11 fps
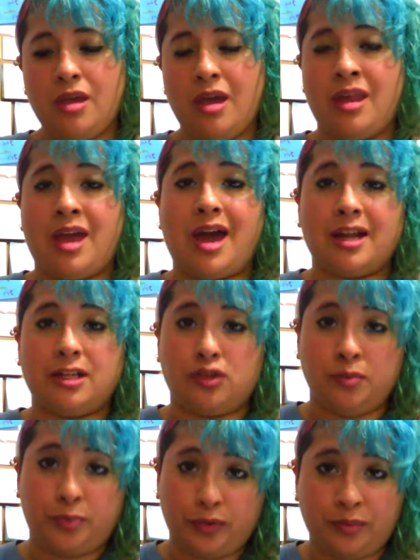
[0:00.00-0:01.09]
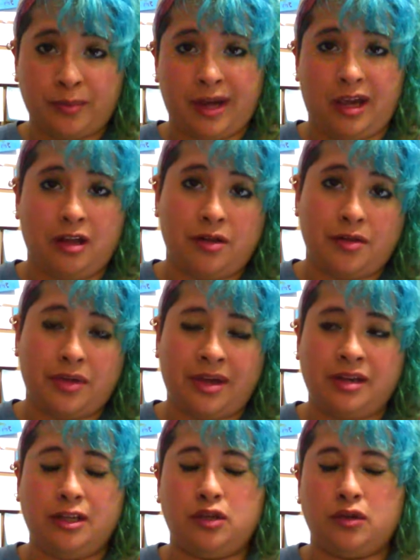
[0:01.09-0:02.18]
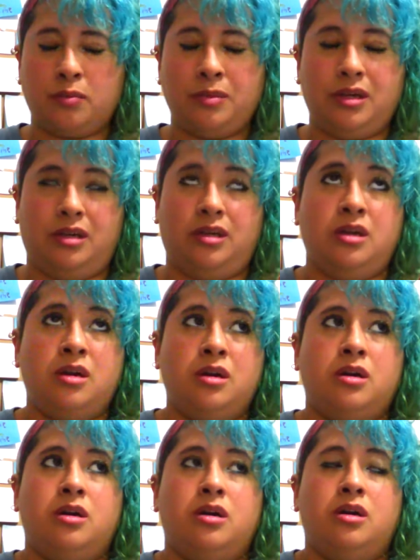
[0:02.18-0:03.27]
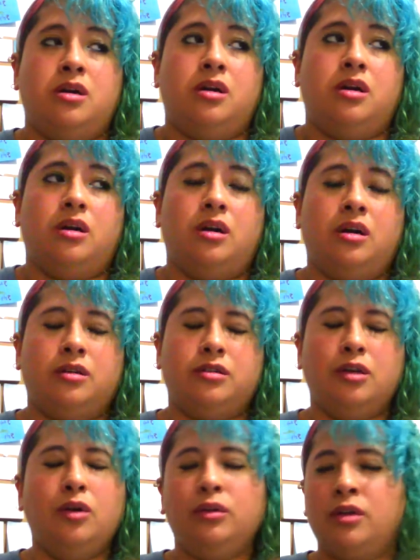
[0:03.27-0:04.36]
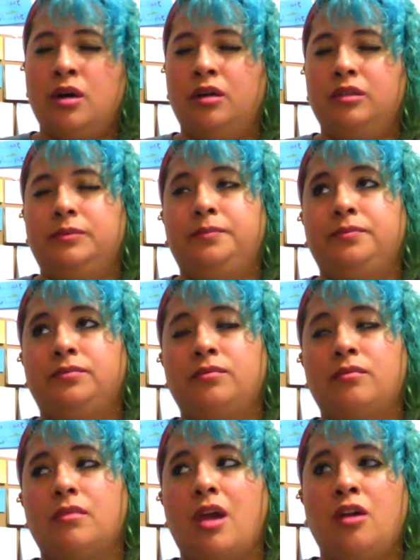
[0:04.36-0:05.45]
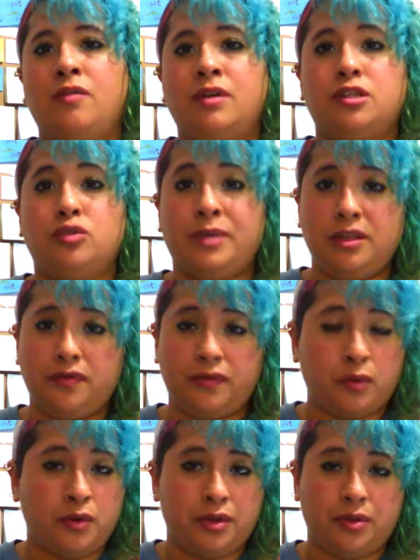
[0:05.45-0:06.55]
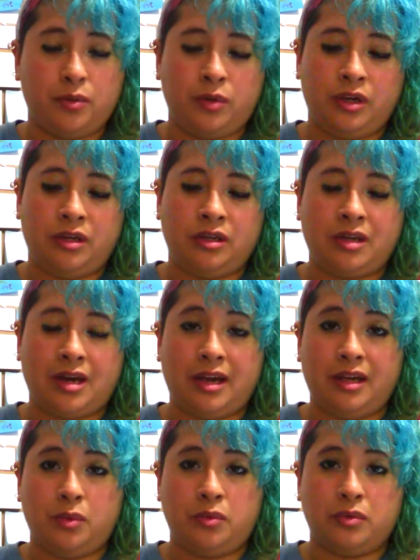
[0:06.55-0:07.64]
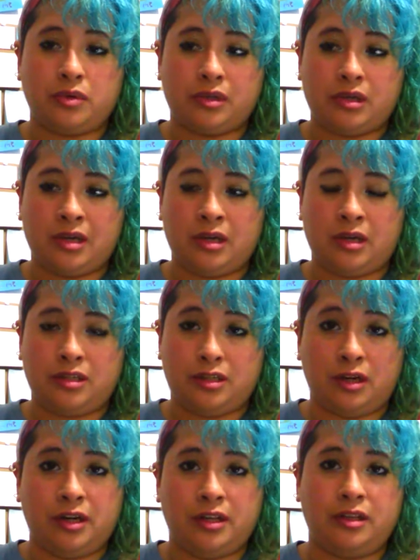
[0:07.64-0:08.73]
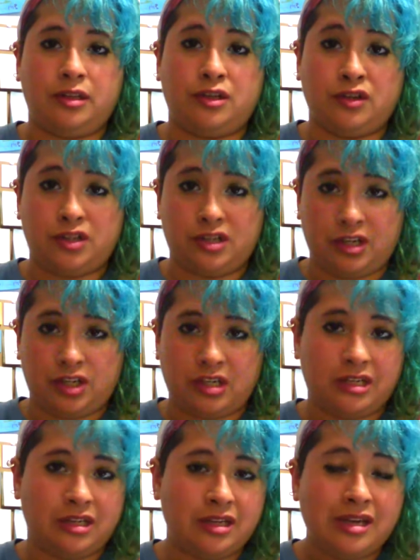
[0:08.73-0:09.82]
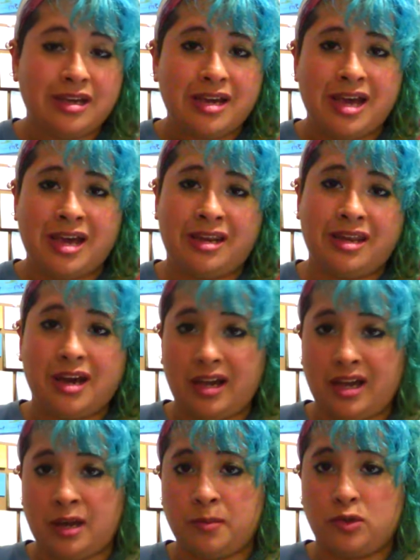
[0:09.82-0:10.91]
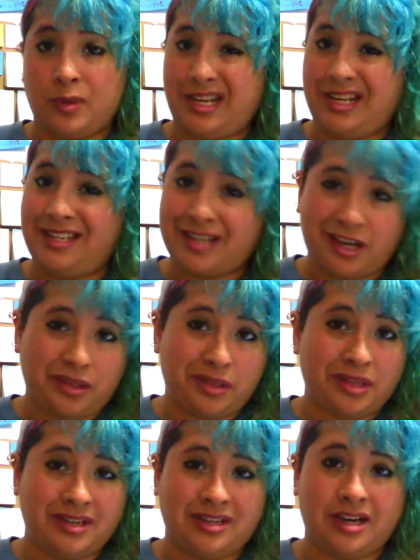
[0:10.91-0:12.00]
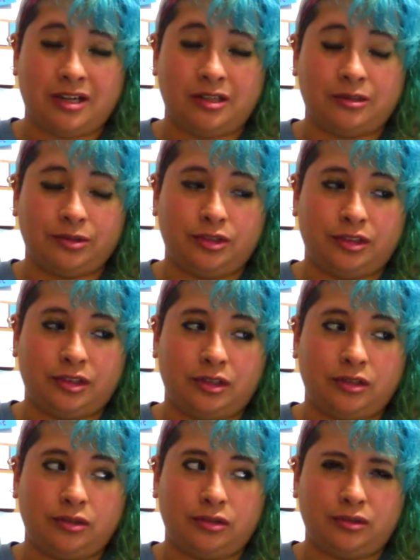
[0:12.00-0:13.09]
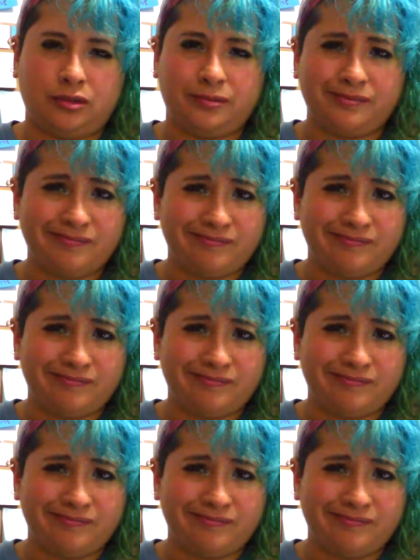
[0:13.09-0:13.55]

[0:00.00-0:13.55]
and I had to improve my health, and it took me so long. I was 24th when I started the transition, and I am 29th now, so